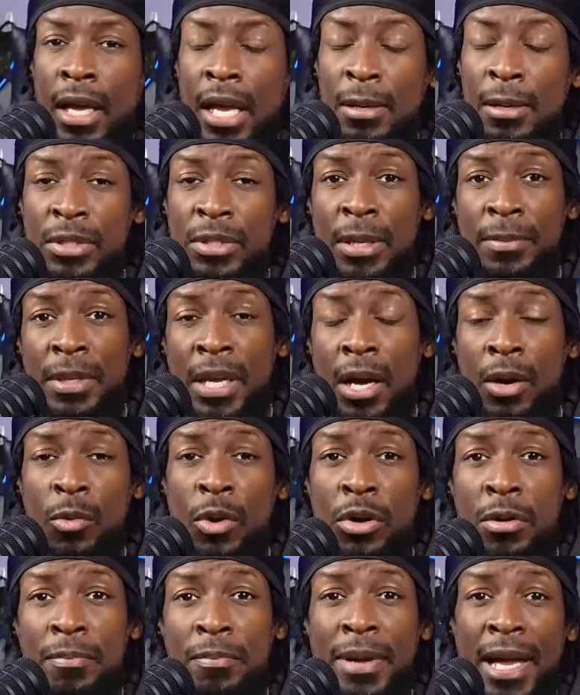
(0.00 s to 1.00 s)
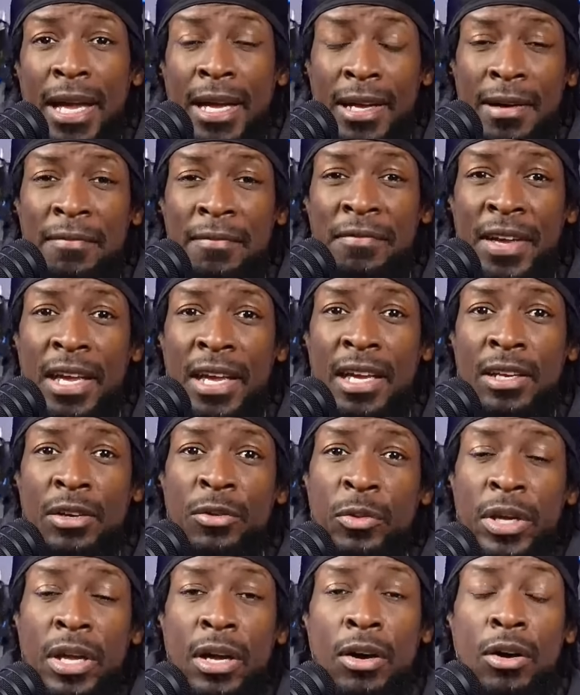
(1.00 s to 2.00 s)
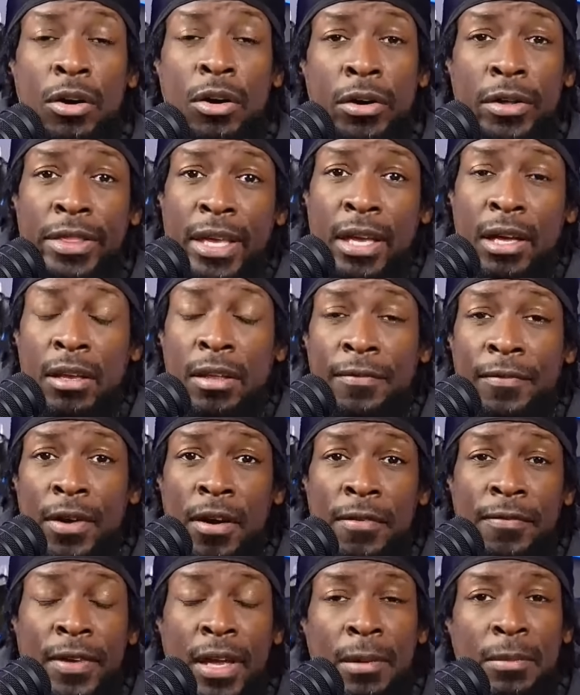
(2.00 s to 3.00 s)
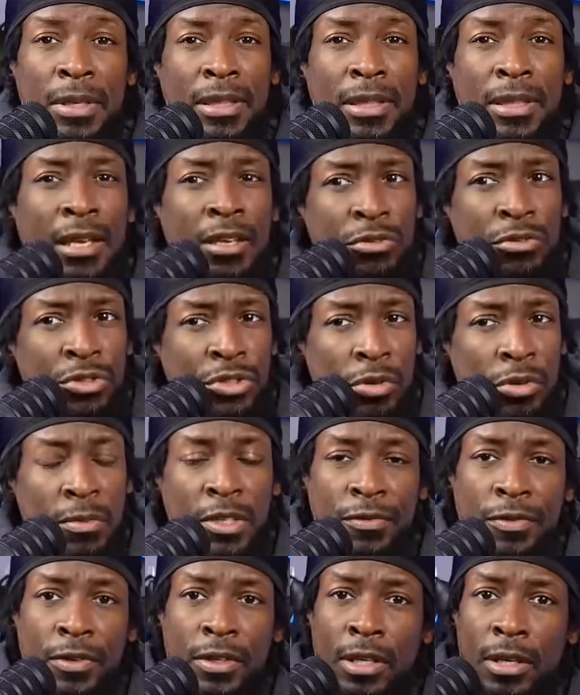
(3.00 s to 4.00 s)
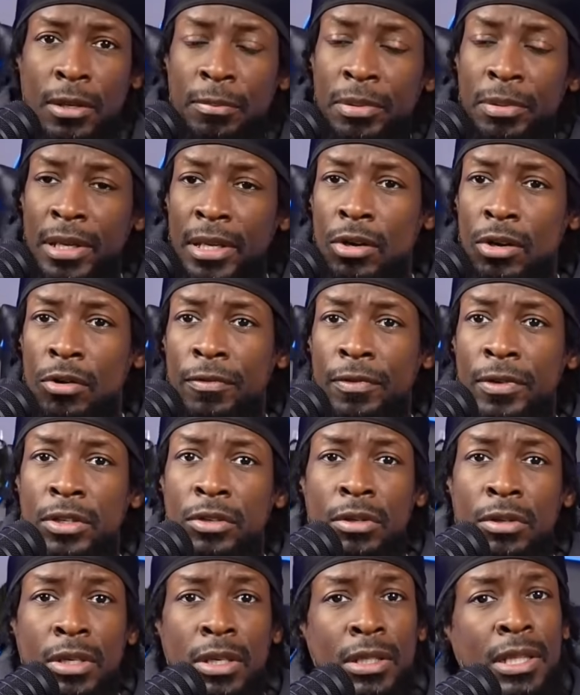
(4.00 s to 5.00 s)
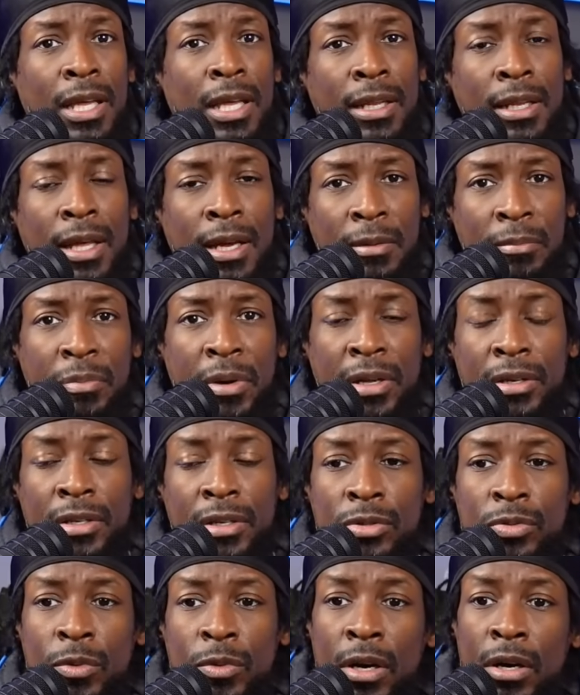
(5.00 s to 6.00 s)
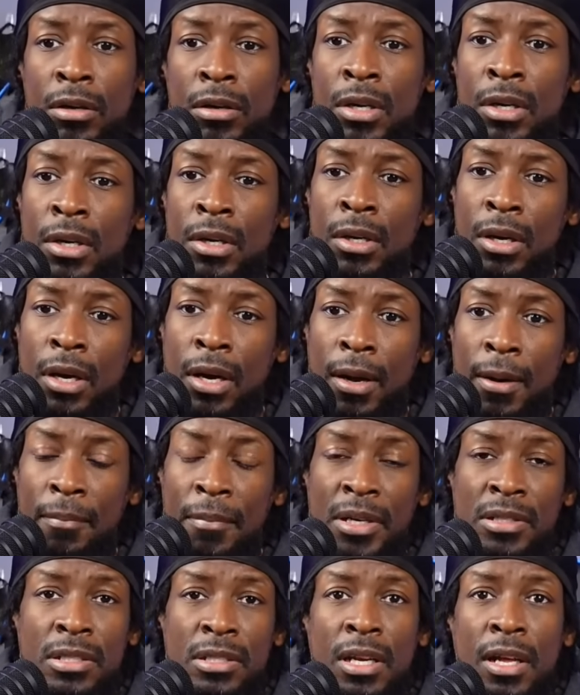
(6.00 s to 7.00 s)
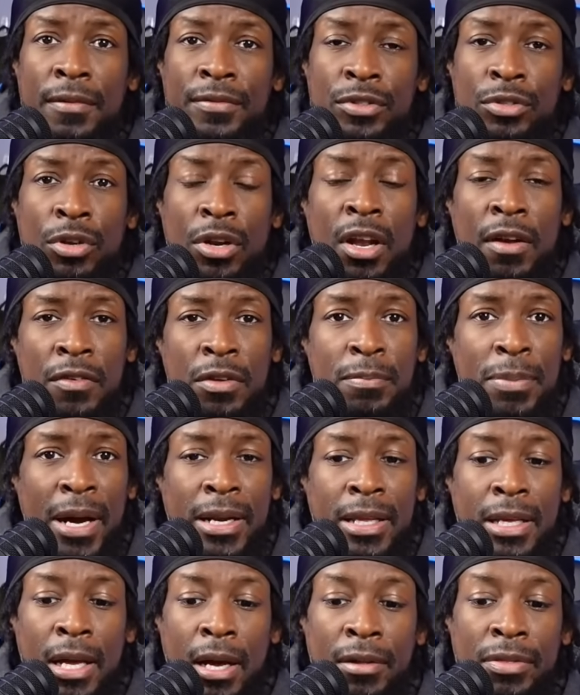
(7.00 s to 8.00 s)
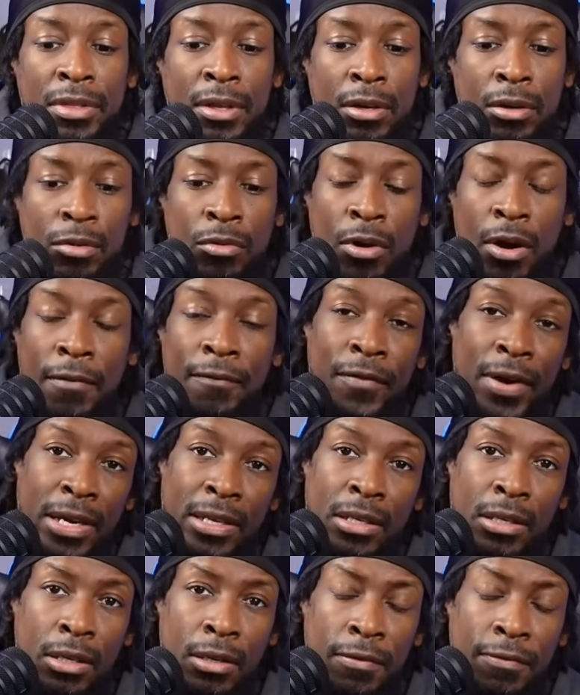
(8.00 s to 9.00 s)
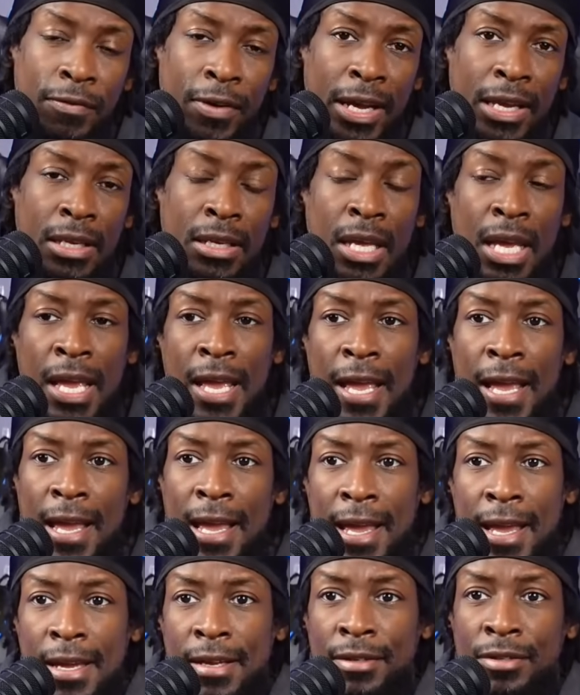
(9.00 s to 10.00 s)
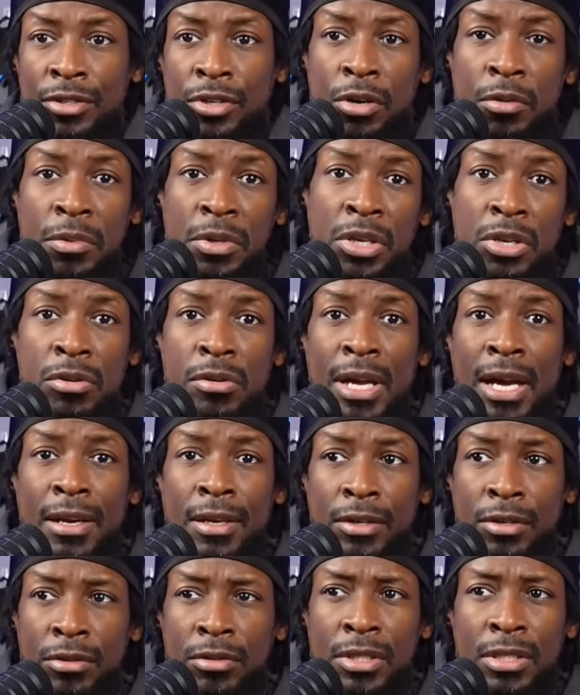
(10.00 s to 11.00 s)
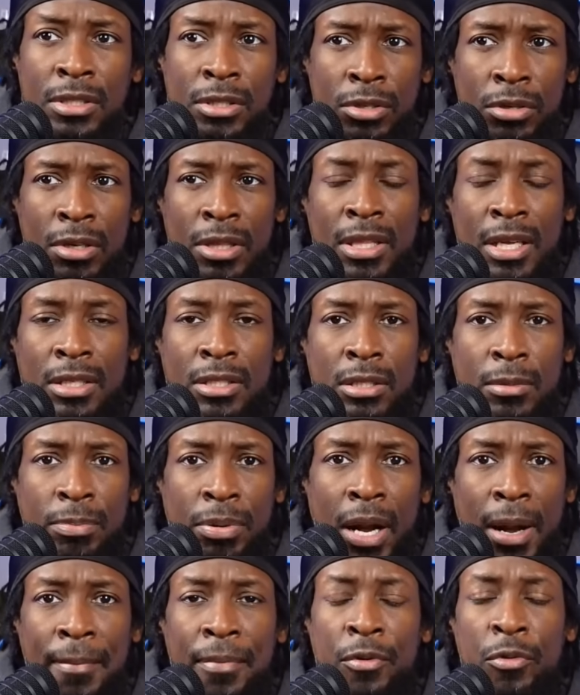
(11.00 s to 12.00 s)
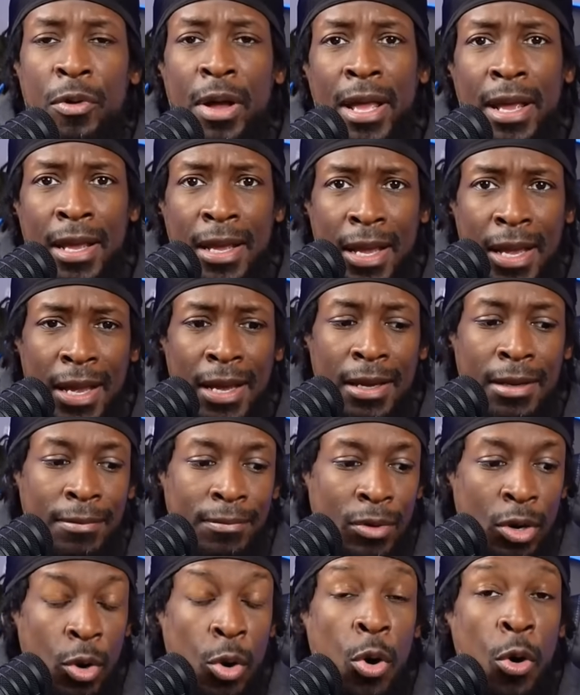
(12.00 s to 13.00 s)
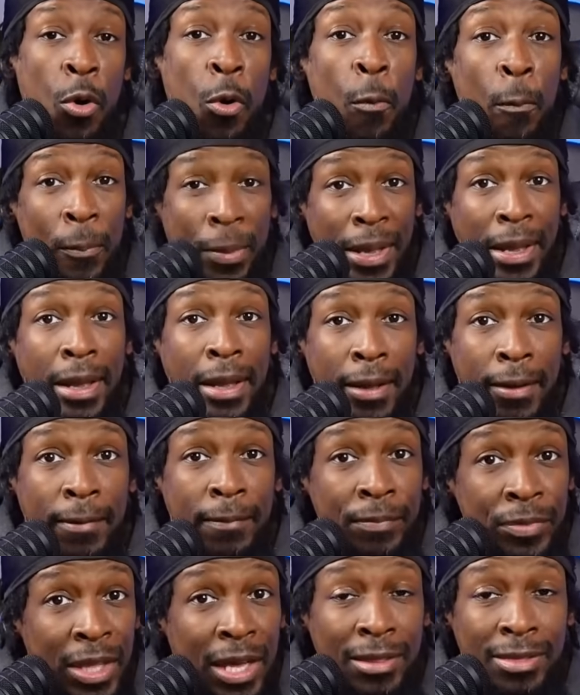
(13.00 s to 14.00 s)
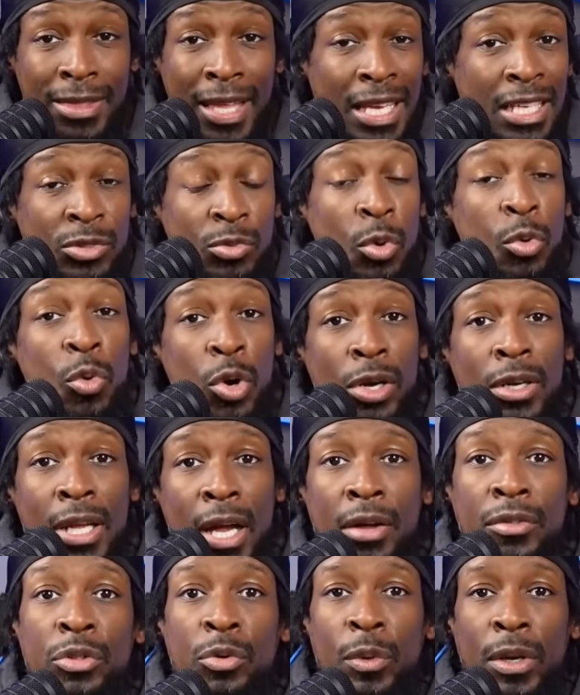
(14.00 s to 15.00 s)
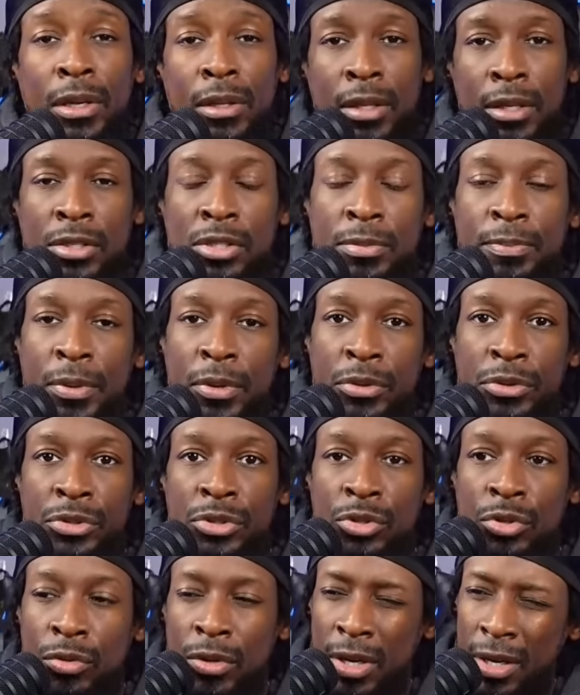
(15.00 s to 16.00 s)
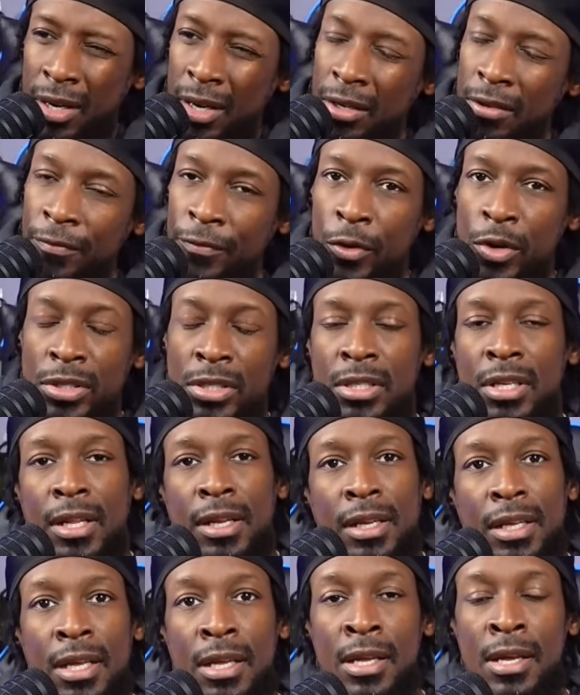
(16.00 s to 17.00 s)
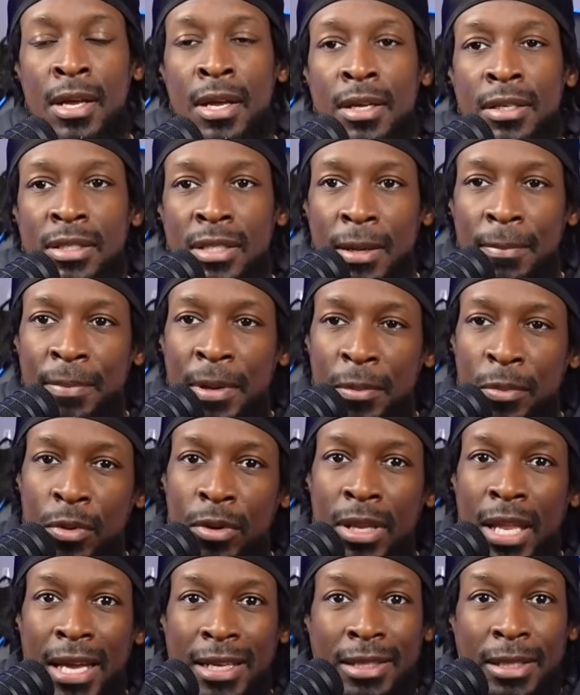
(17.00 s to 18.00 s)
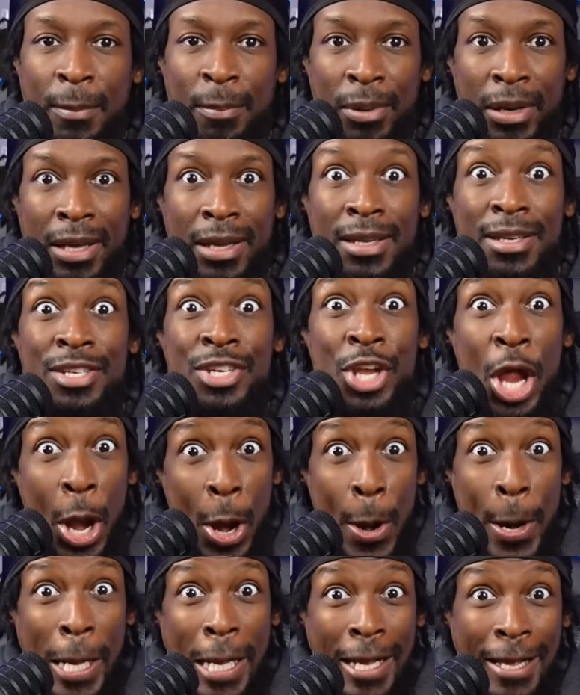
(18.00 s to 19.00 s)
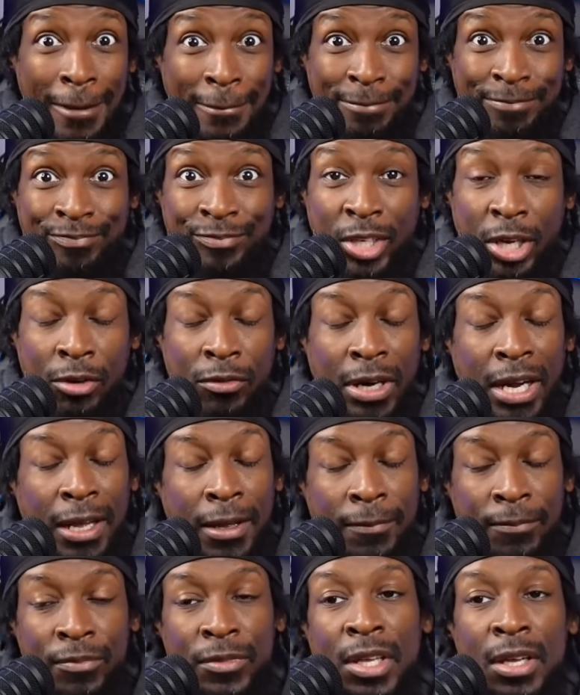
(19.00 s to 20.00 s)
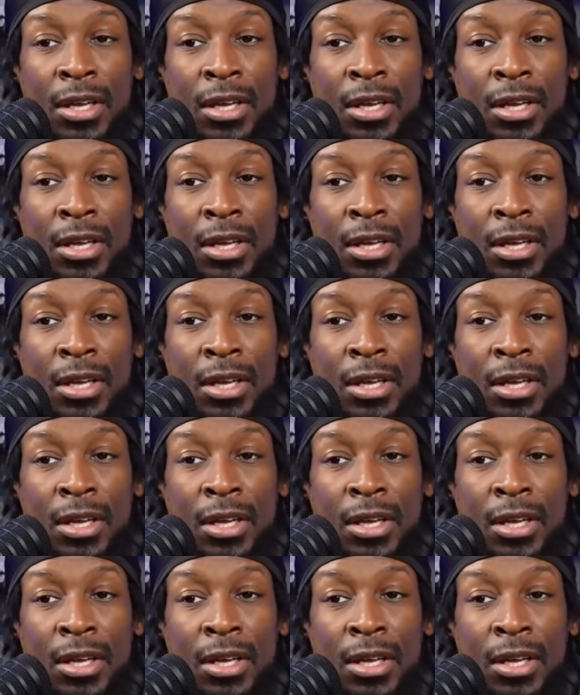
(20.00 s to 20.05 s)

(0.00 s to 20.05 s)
Hey, what's up, y'all? Welcome back. I'm Van, and we are all the LFR family. Thank you so much for clicking play. Hopefully, you click that like button as well. Uh, much love to everybody out there who are fighting a good fight and doing what you got to do, just doing things the proper way and hoping that things will work out the way that they're supposed to. Unfortunately, some people like to play dirty. All right.